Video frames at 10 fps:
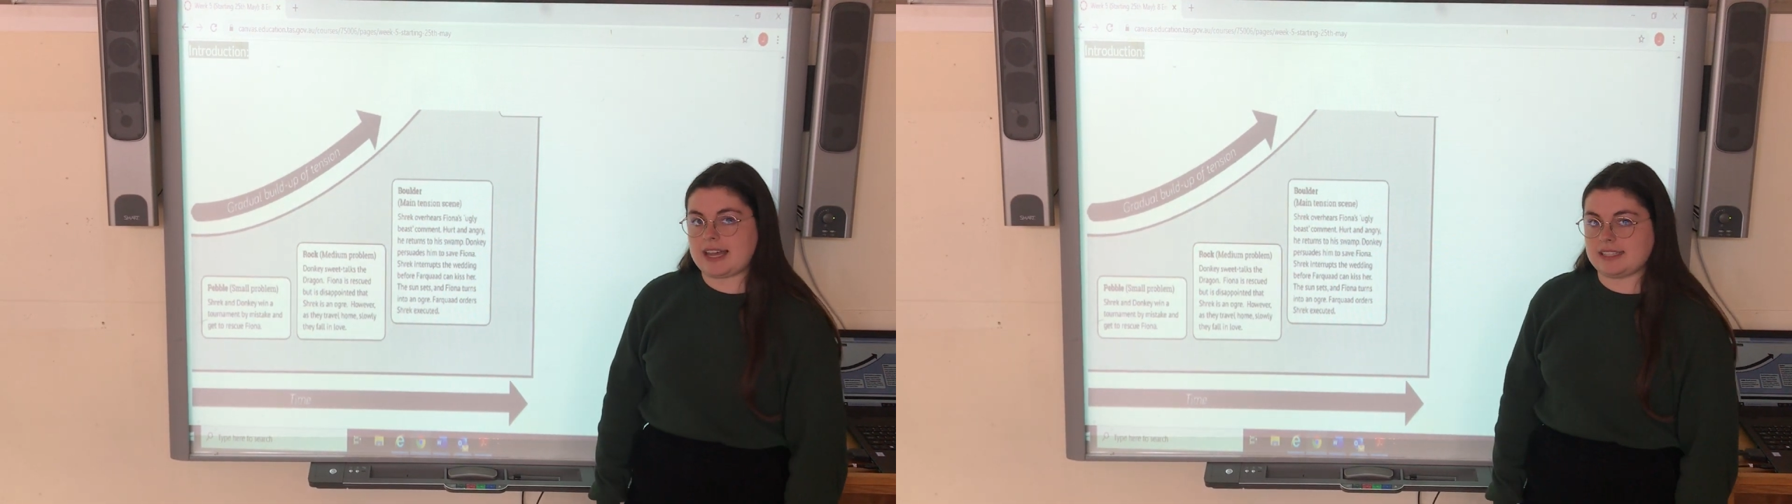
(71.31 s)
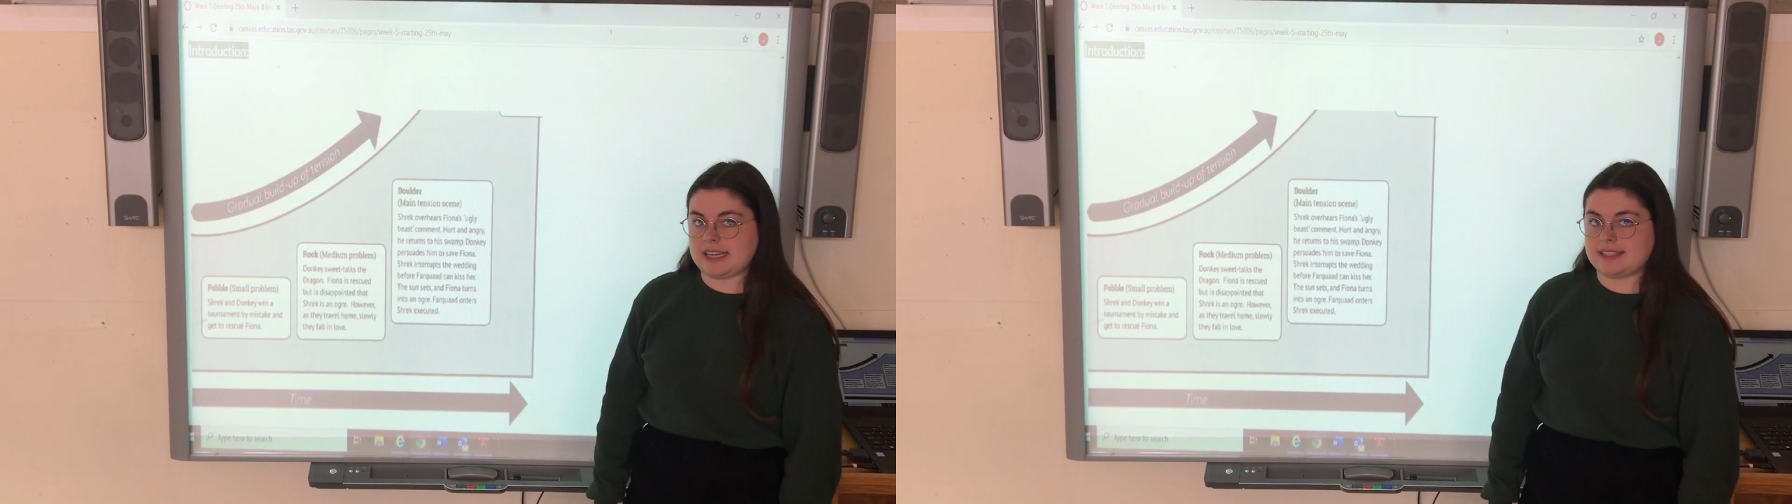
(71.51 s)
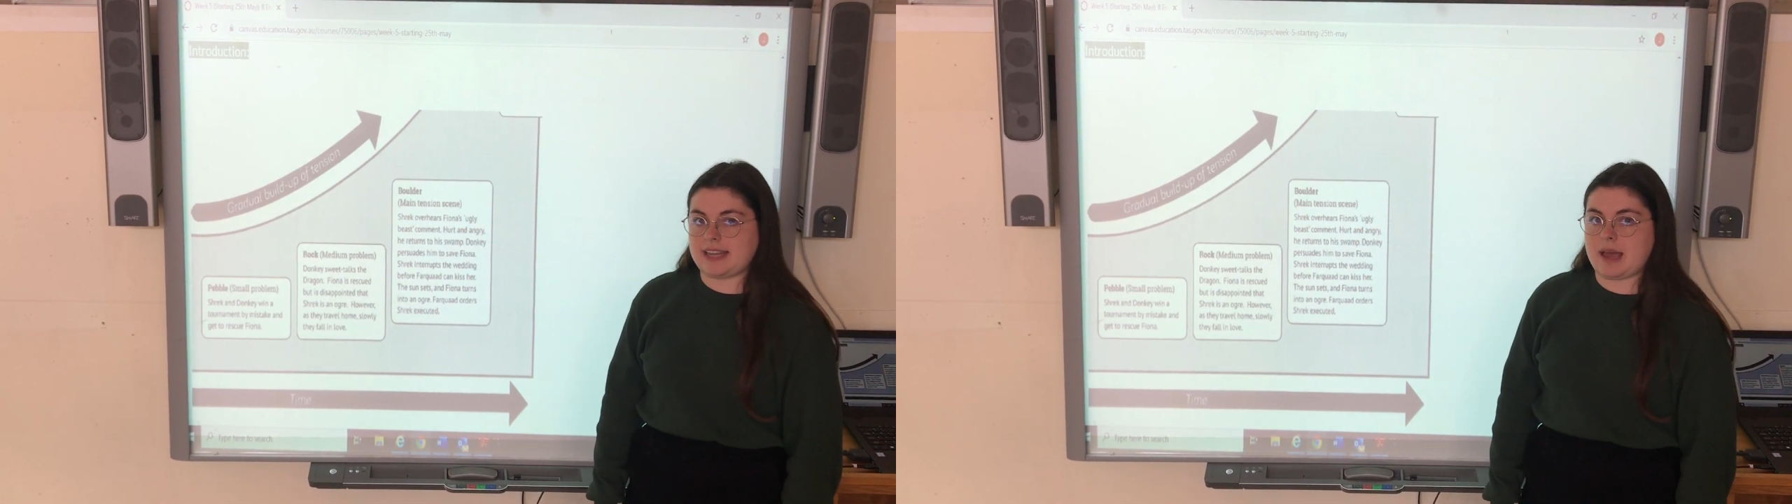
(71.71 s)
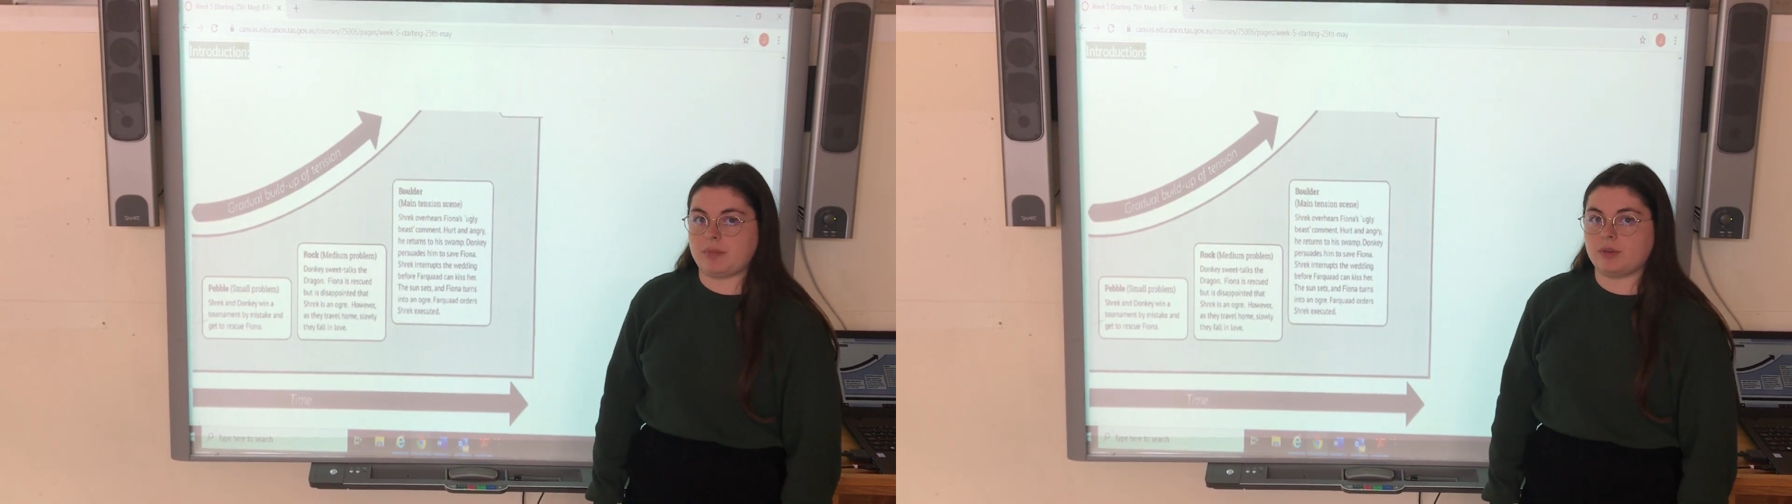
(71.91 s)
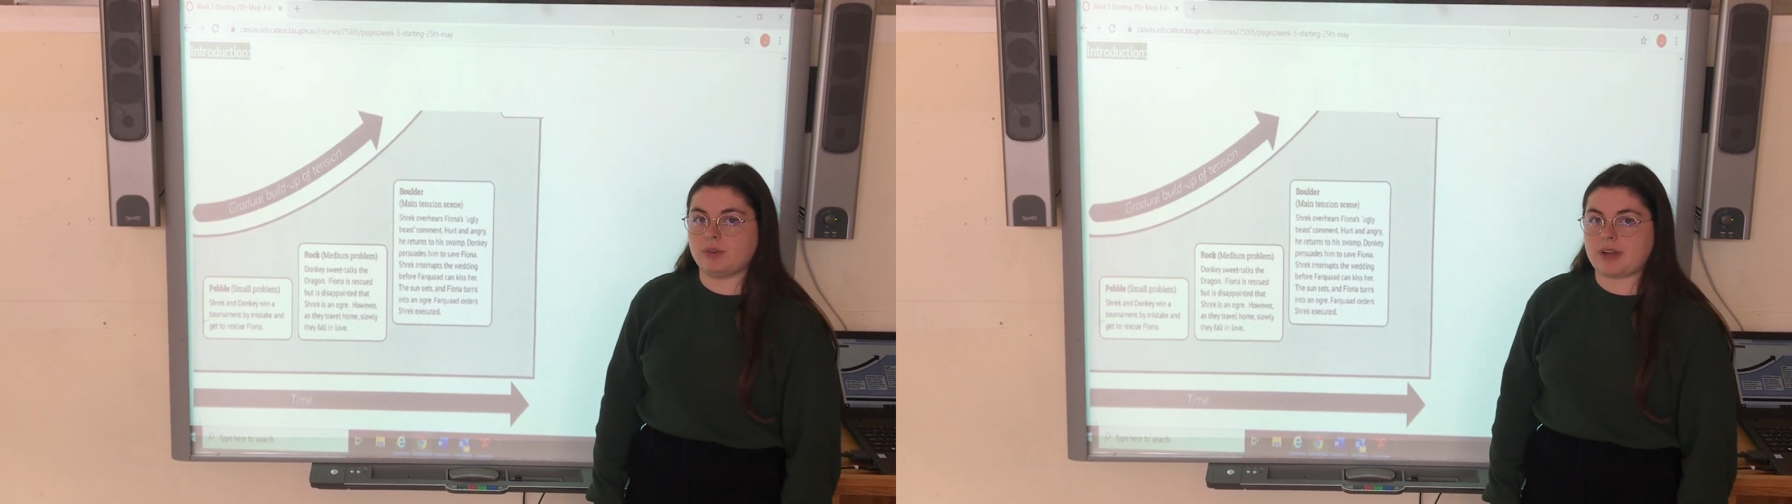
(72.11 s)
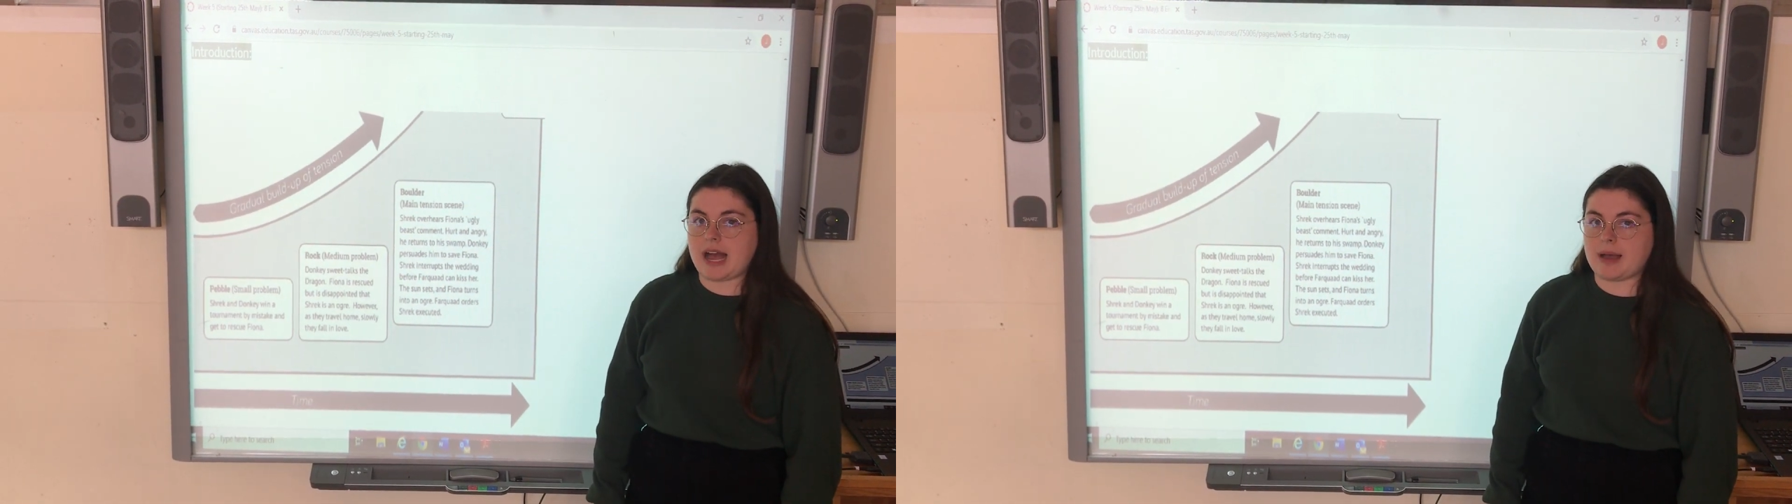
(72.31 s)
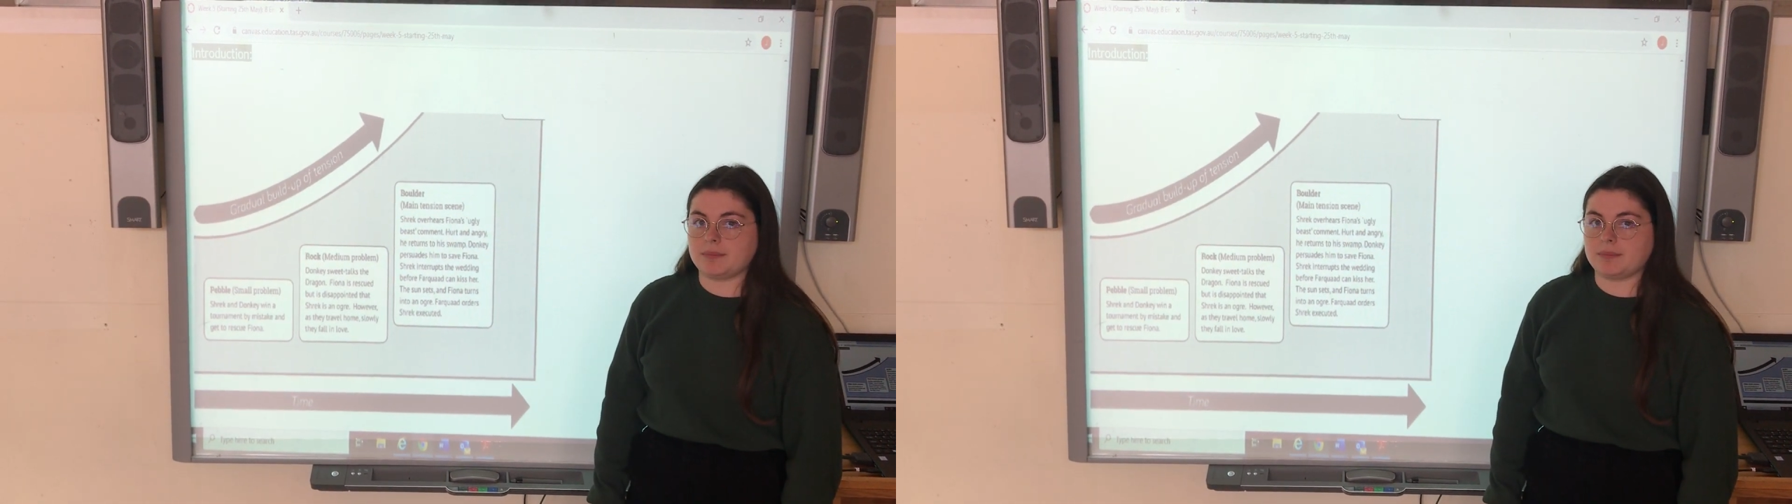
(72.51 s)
as an example